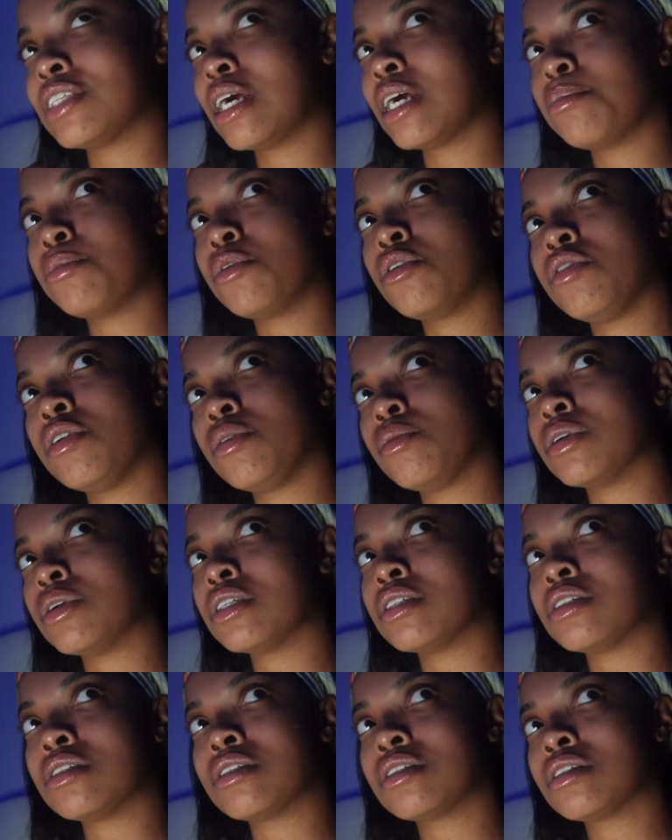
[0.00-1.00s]
That movie
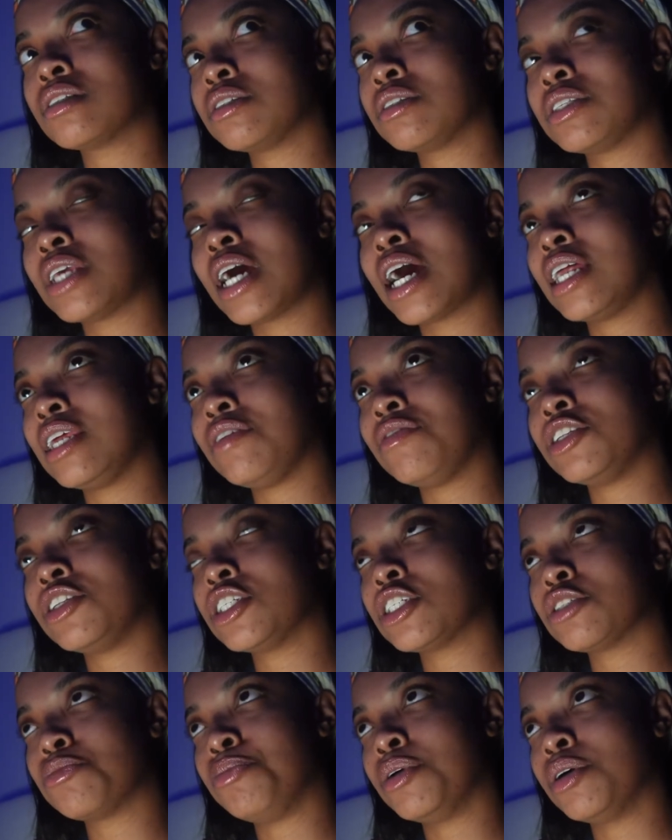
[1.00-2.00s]
was not even
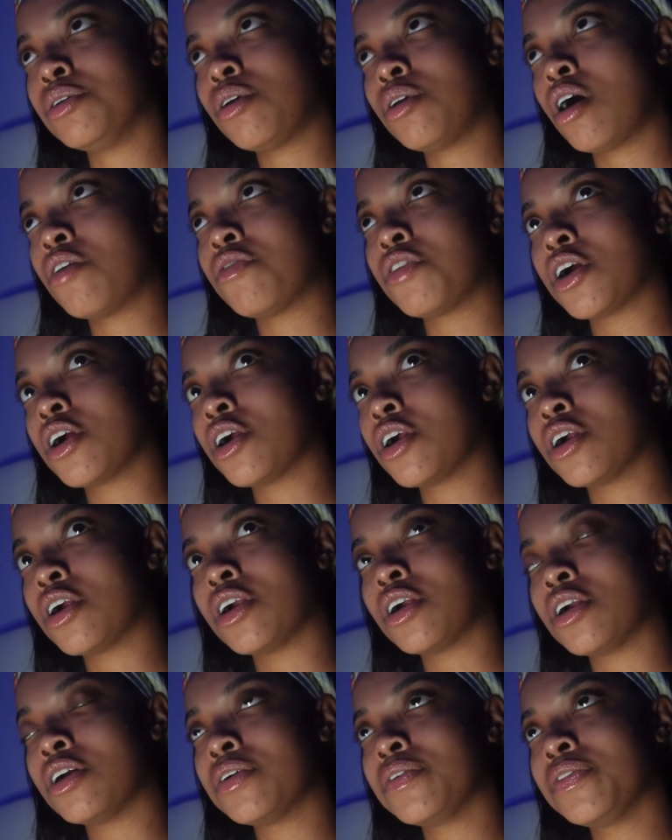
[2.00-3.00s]
just built off of
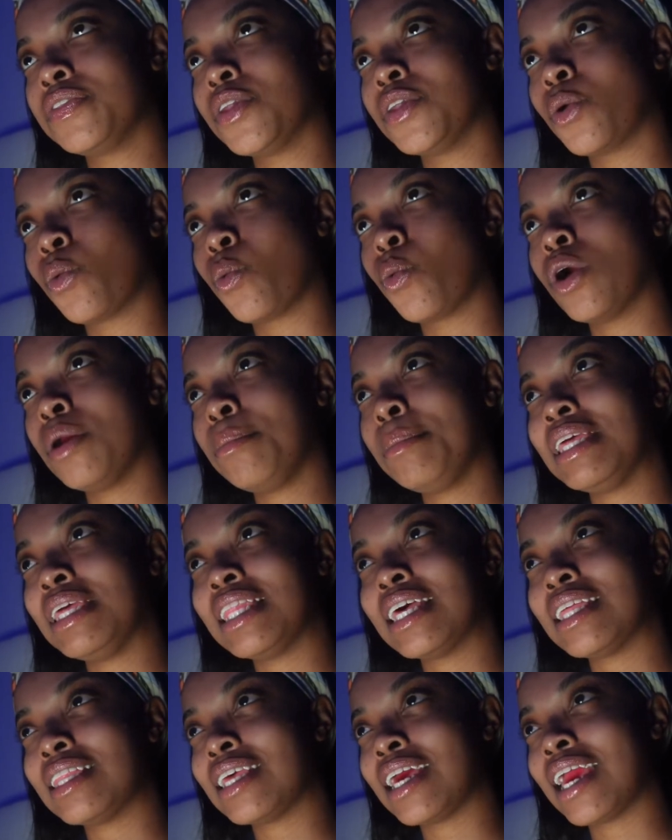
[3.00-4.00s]
her. The women
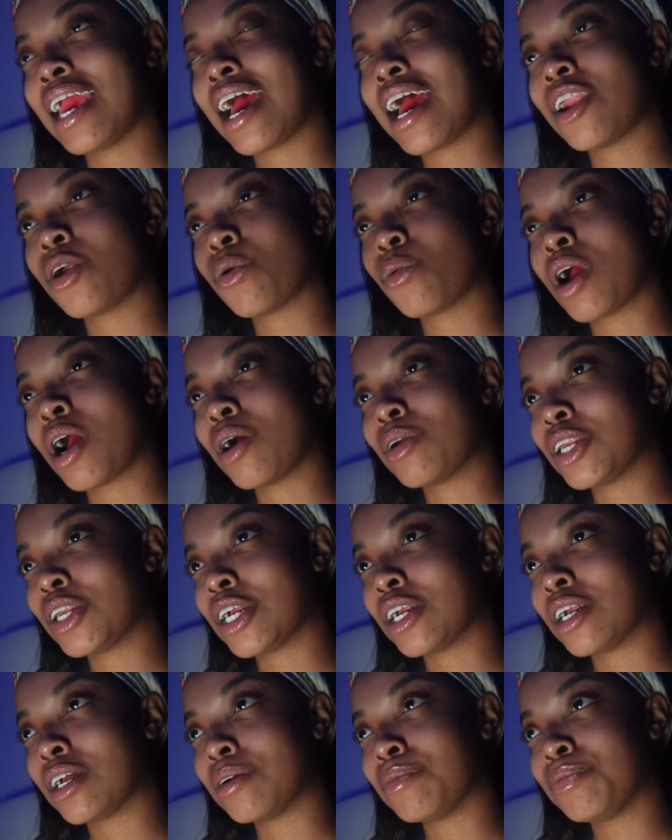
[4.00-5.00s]
that they had around
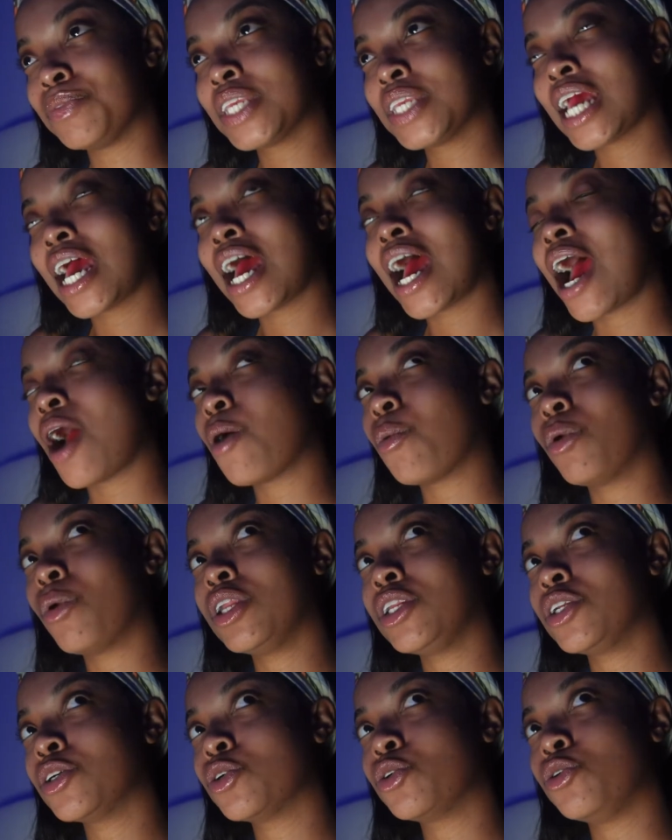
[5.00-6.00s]
her. I
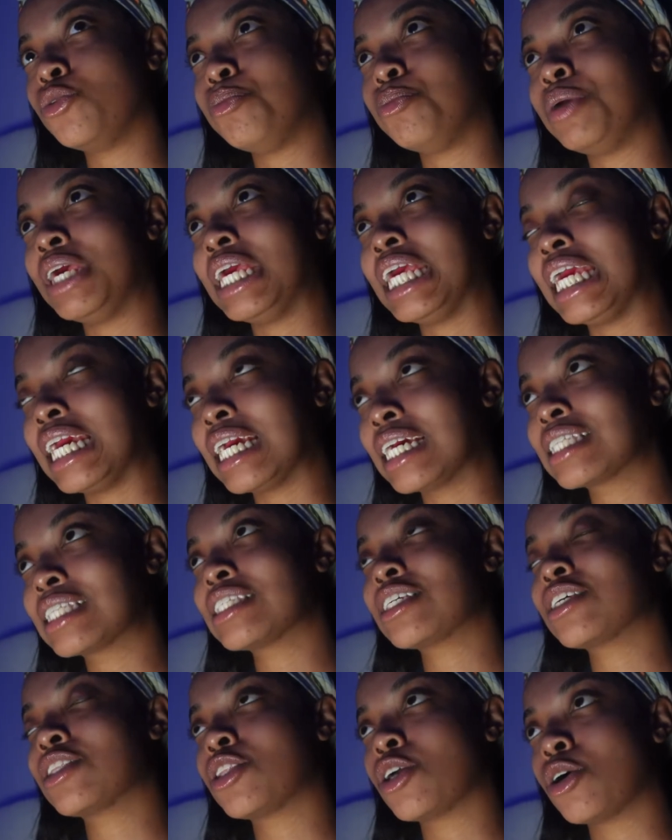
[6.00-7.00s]
wonder who
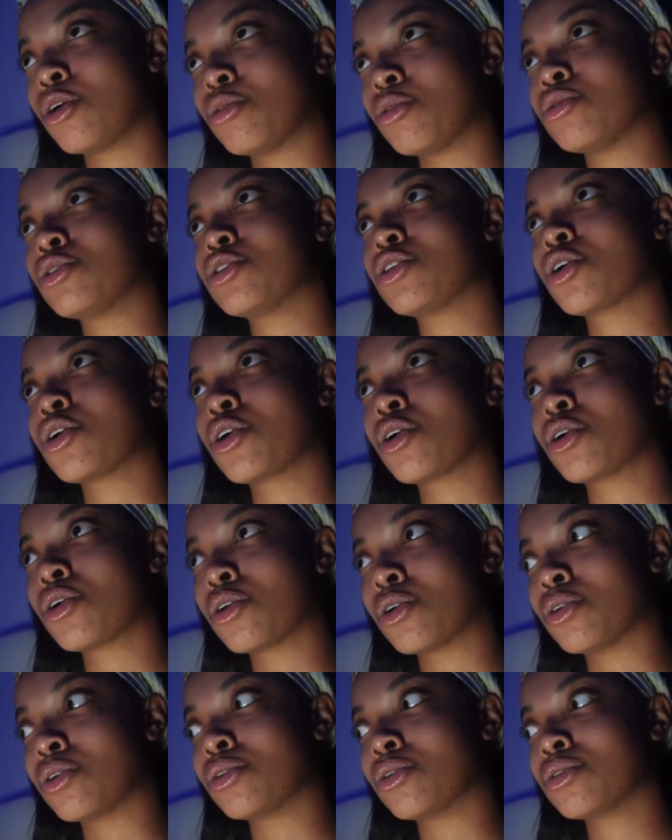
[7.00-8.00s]
picked those
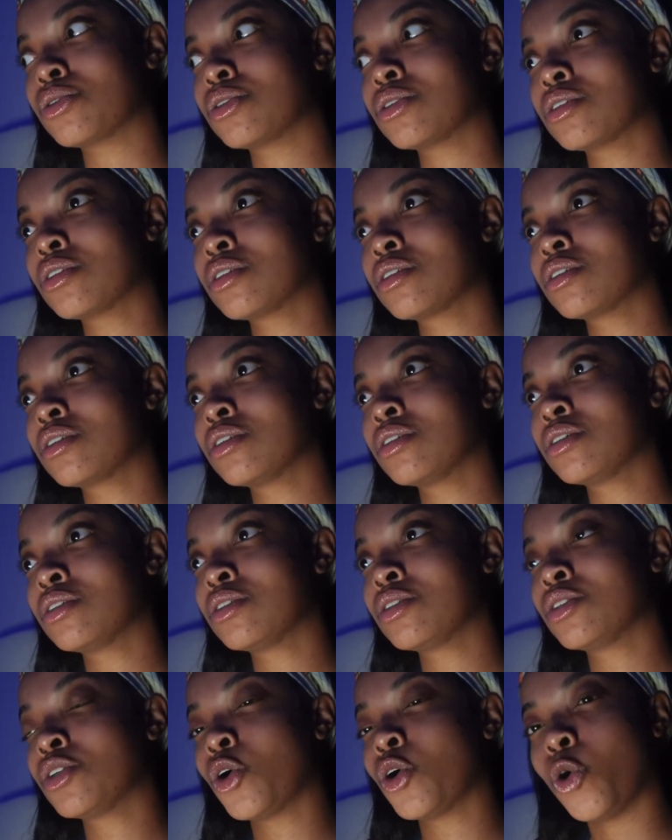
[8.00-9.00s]
girls.
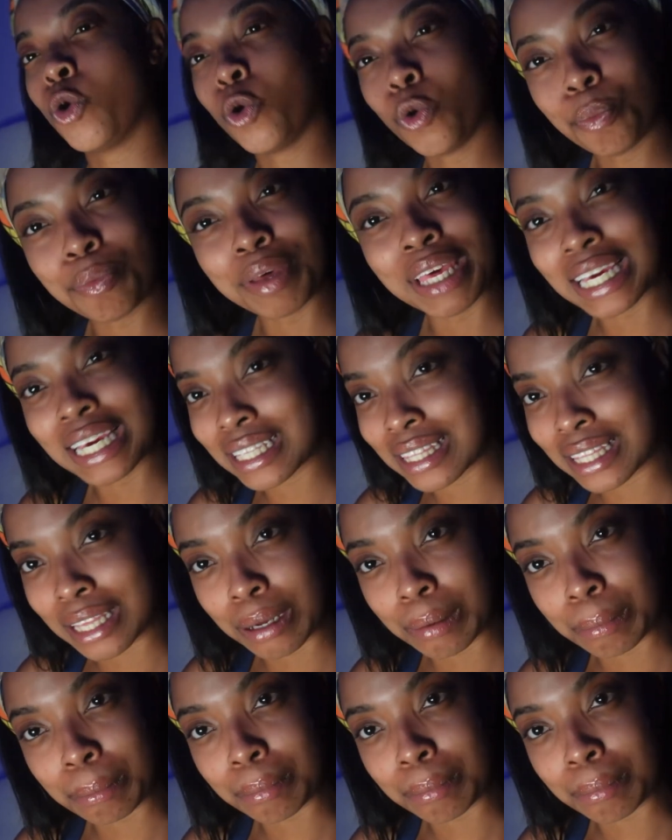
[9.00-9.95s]
Who picked them?